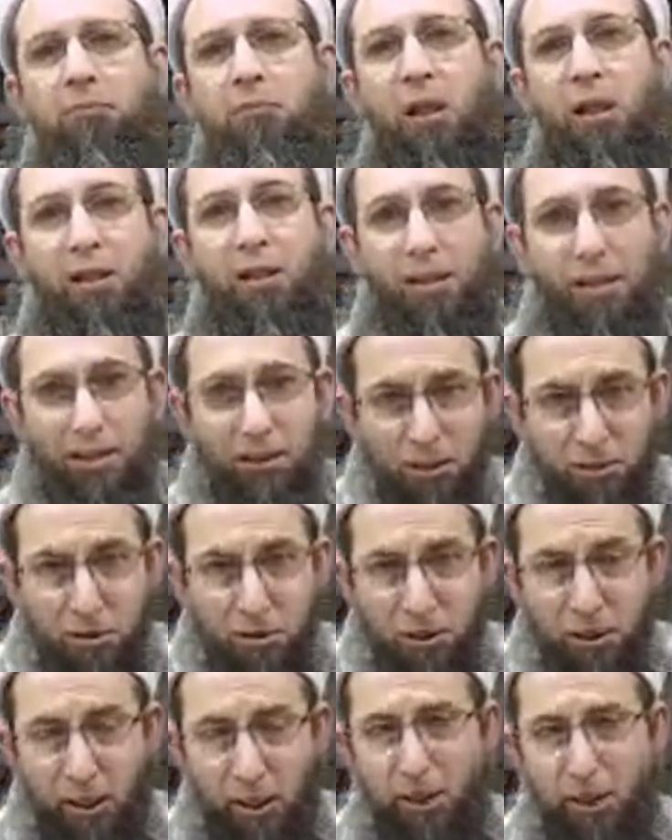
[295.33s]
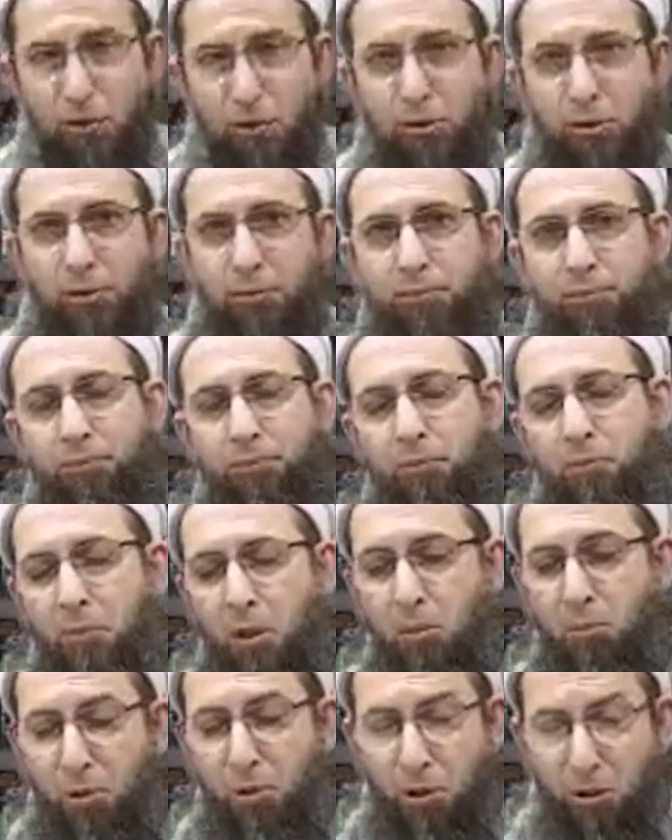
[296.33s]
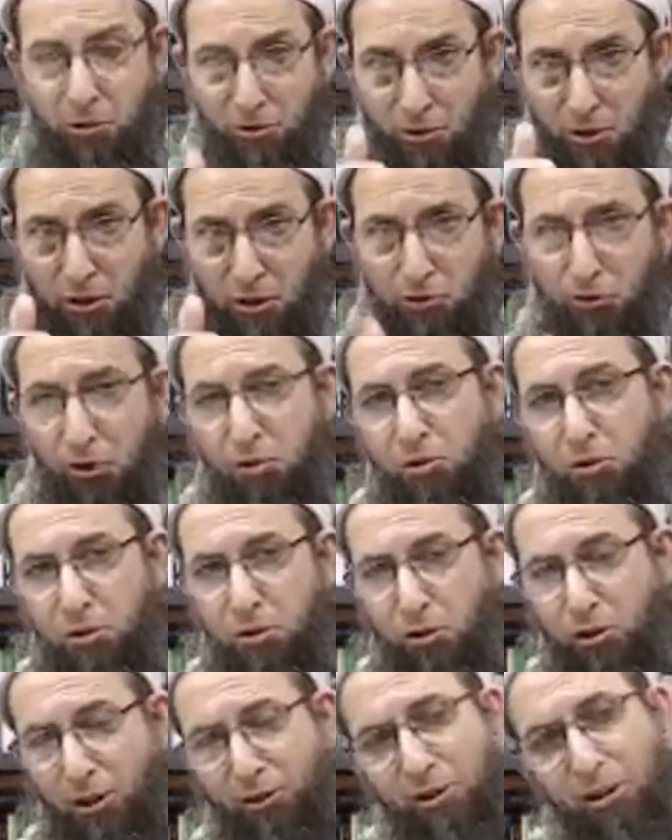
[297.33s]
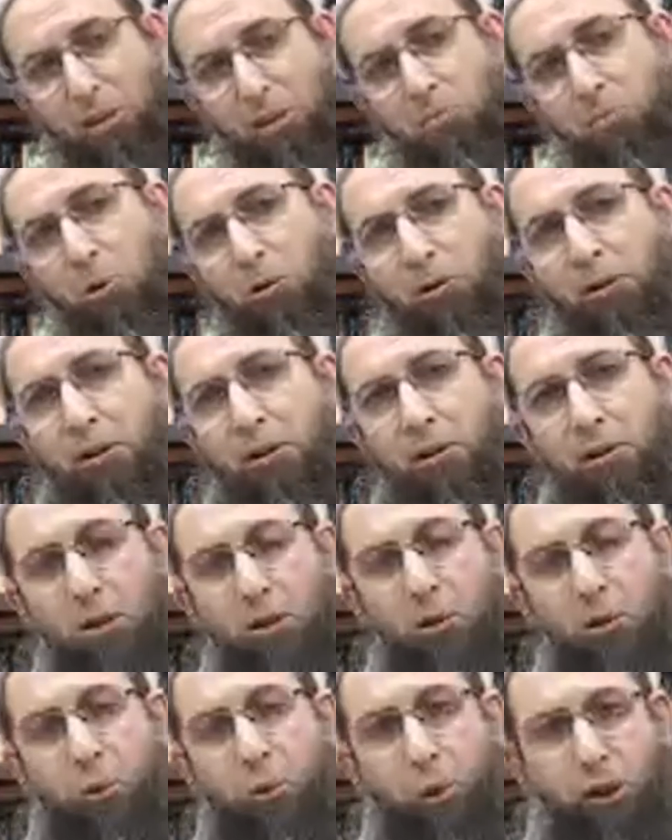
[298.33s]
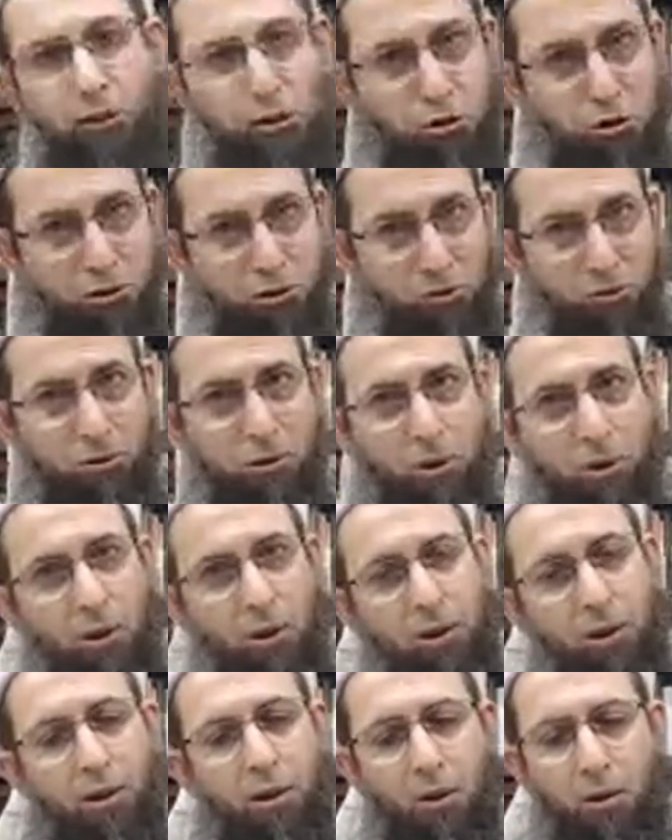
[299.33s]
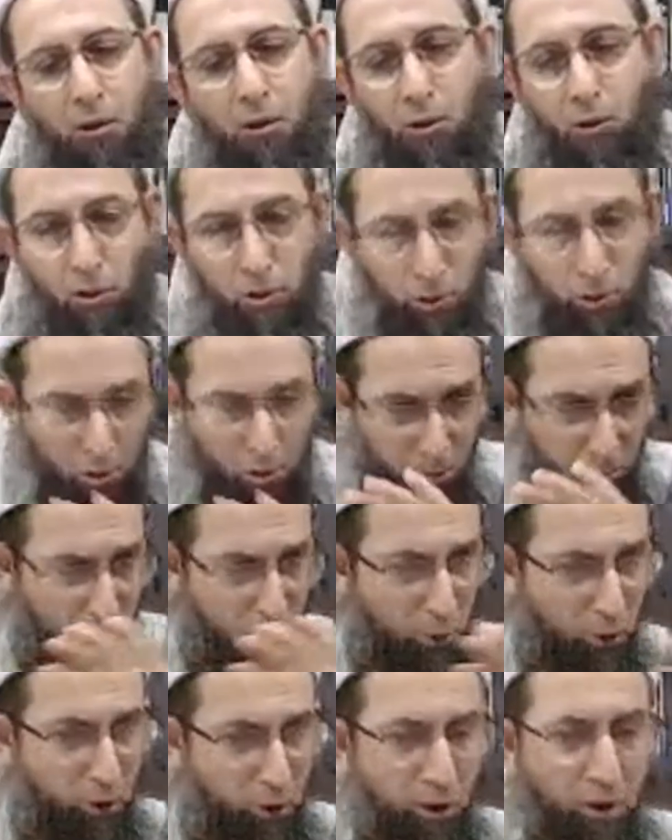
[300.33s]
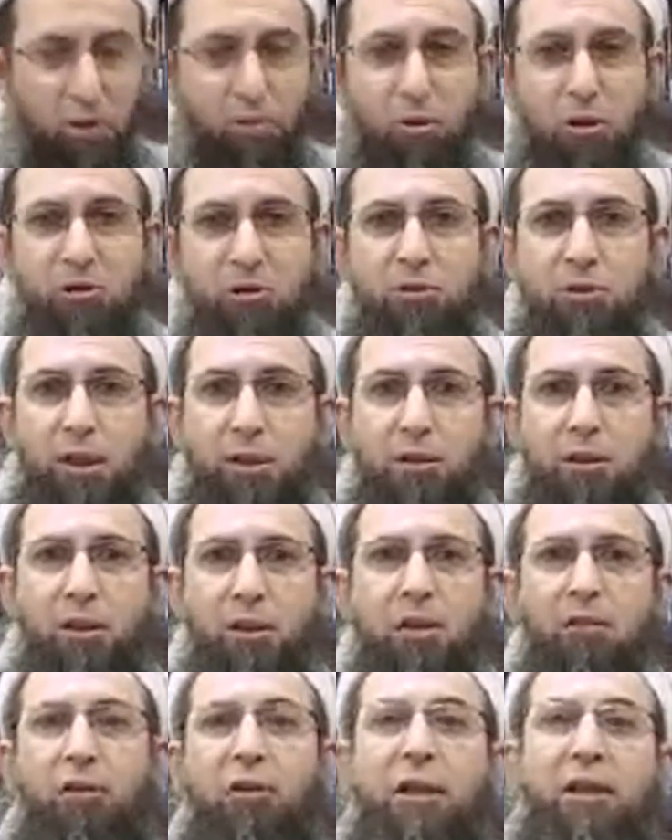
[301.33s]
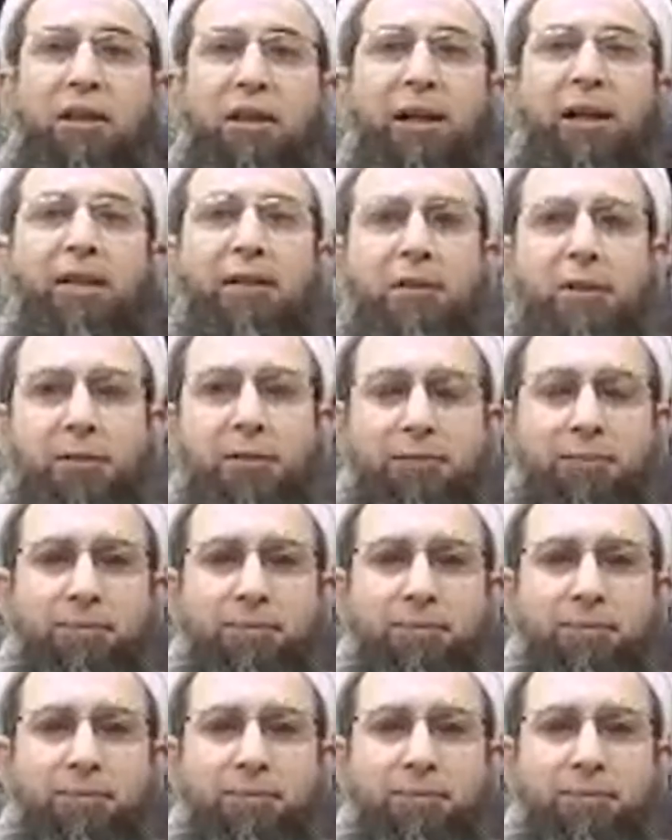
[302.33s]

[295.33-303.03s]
lengthened the answer, because this was such an important question. The whole book was sent for hidayat.